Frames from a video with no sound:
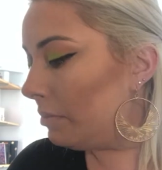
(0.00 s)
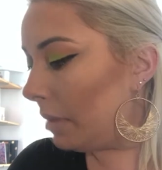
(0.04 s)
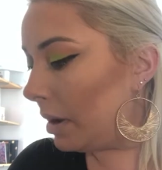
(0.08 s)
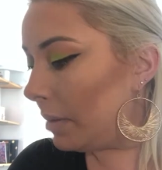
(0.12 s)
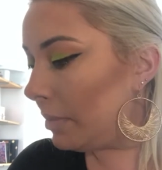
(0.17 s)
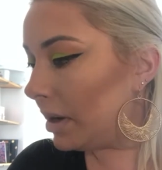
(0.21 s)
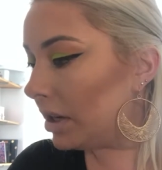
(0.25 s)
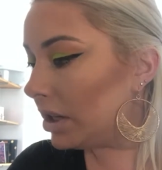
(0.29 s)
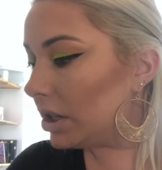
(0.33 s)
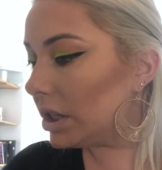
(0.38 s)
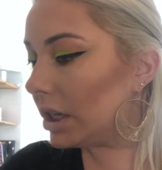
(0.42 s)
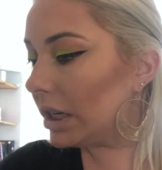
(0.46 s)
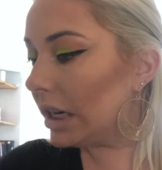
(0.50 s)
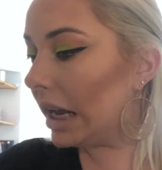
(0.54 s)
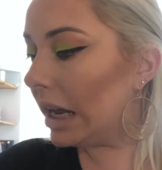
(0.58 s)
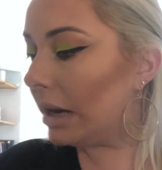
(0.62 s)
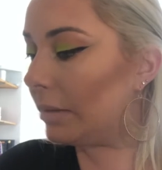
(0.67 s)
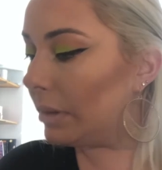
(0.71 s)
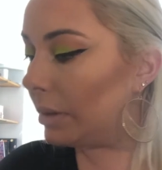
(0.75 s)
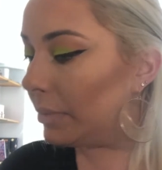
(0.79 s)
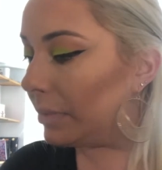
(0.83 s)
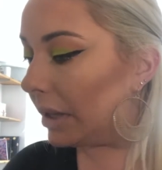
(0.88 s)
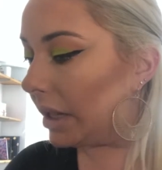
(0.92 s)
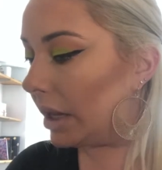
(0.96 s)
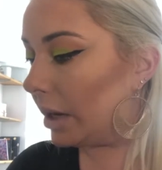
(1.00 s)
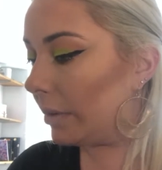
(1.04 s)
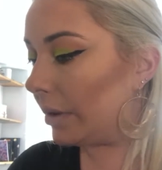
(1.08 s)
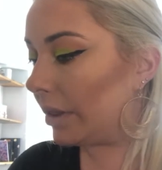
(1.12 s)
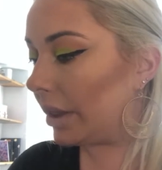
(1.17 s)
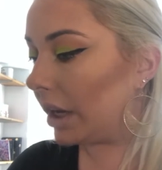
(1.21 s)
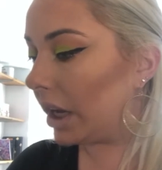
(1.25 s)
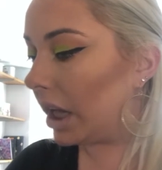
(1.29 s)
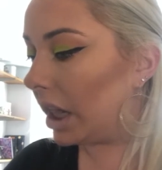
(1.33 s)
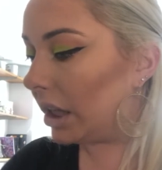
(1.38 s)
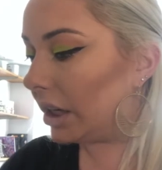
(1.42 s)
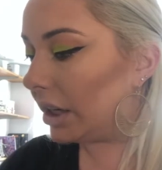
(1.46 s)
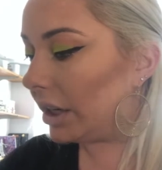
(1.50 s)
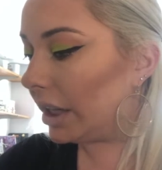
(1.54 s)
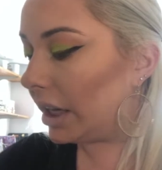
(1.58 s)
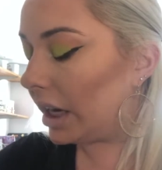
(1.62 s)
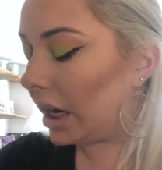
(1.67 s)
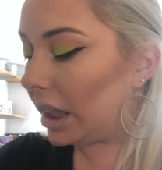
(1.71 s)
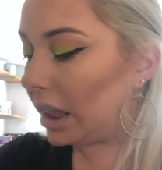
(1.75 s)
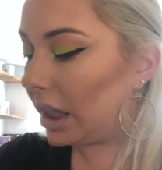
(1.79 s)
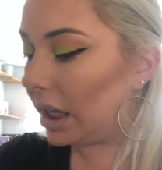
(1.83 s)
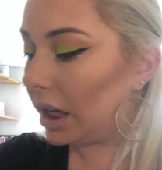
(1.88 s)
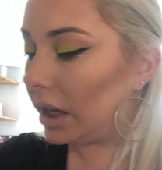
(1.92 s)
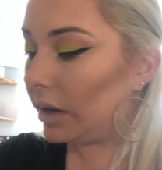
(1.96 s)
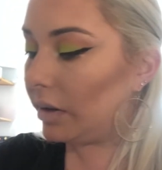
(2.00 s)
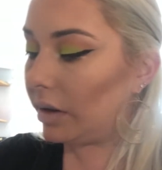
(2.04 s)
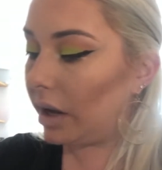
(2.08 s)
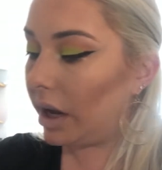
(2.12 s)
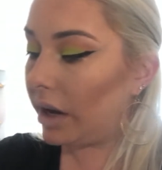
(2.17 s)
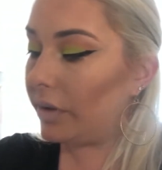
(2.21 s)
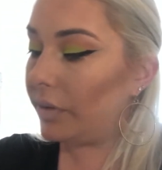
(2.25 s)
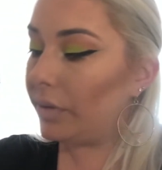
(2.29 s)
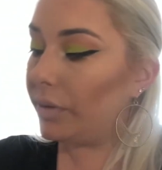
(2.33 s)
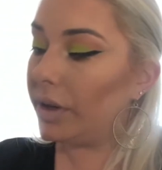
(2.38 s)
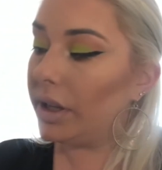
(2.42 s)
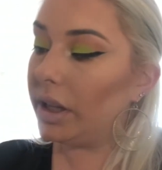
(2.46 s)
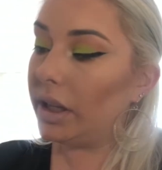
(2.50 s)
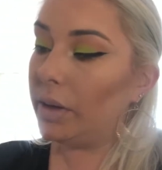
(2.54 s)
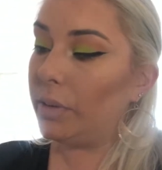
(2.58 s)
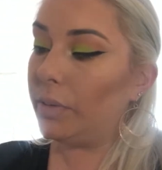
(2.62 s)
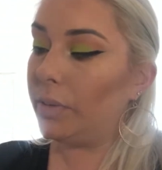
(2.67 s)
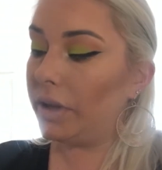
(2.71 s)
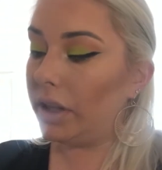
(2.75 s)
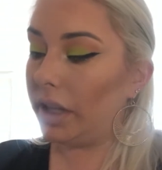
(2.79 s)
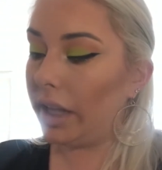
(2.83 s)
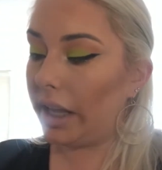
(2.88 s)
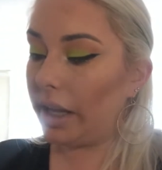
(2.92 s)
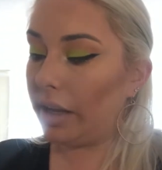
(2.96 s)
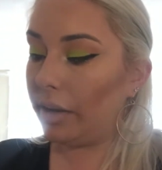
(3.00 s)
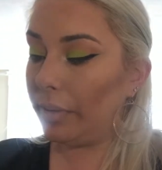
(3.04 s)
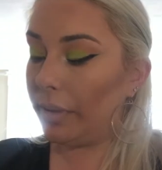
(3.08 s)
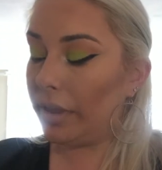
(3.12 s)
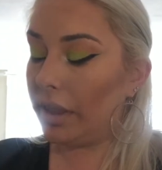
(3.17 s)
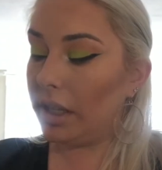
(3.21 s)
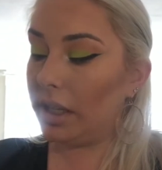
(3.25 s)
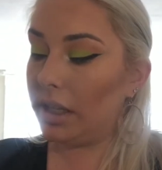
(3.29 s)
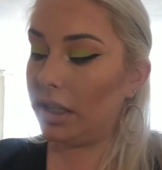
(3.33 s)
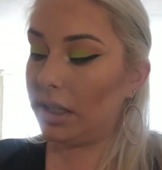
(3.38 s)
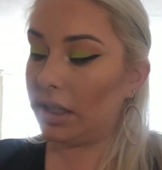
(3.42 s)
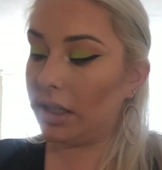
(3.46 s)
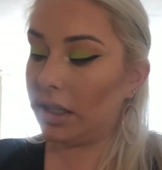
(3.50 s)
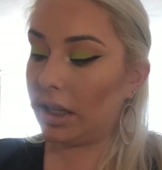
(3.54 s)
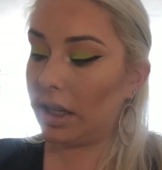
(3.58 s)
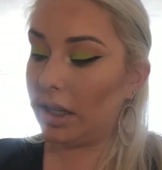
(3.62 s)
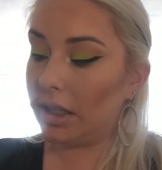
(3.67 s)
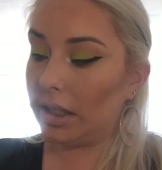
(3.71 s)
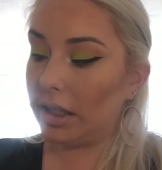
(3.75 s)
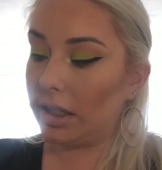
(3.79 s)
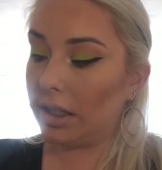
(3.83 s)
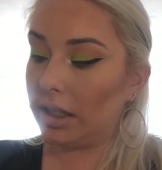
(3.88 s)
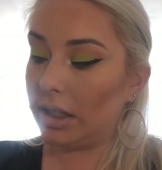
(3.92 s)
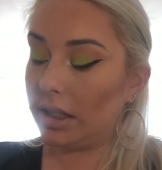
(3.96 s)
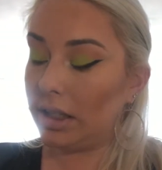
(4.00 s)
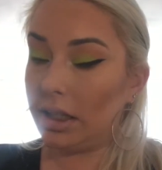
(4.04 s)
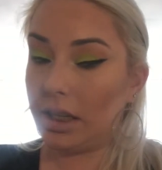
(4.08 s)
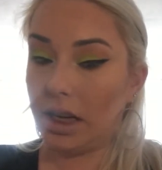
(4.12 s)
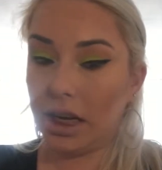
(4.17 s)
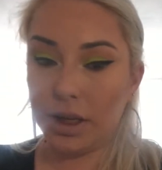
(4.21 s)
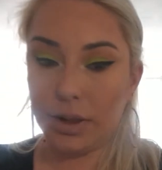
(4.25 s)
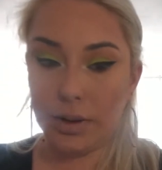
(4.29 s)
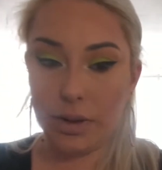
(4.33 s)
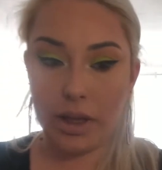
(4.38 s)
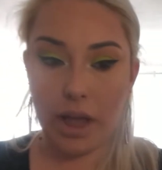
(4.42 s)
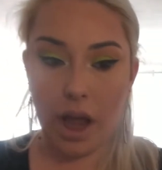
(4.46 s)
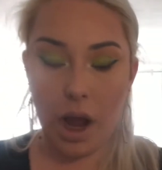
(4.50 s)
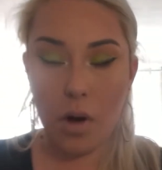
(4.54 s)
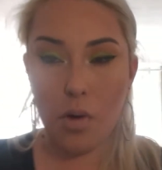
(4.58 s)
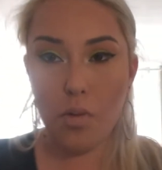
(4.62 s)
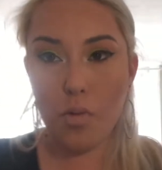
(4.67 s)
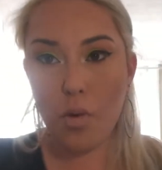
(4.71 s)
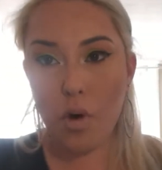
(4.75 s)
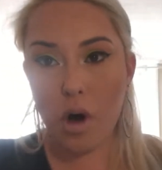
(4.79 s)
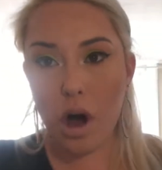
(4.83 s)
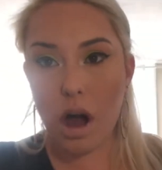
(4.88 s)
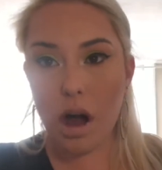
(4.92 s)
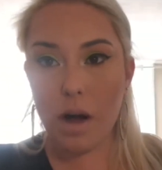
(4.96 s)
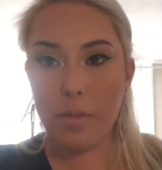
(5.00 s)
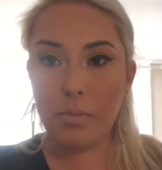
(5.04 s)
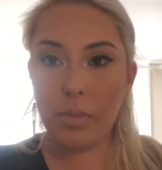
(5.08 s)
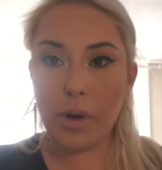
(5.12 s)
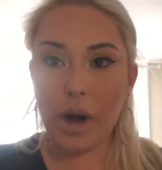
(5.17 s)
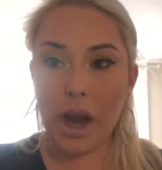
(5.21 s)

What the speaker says: My munchkin had me playing with a color that I think I really would like with this because it stays with that warm